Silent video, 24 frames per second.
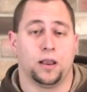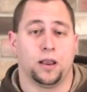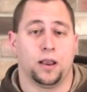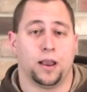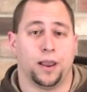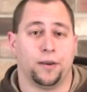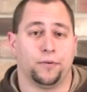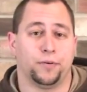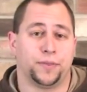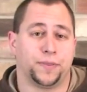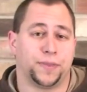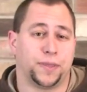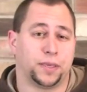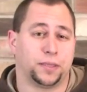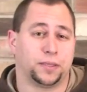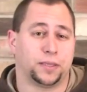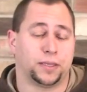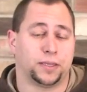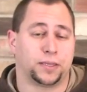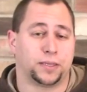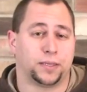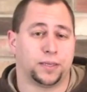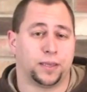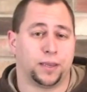I would think
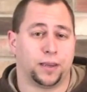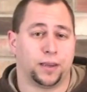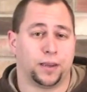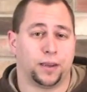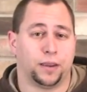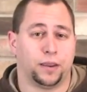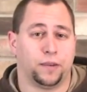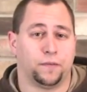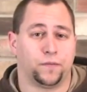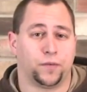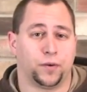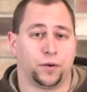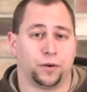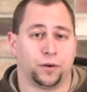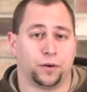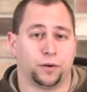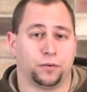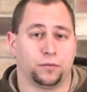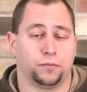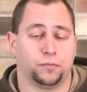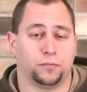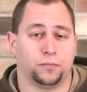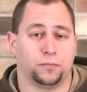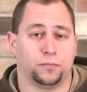that if
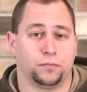you're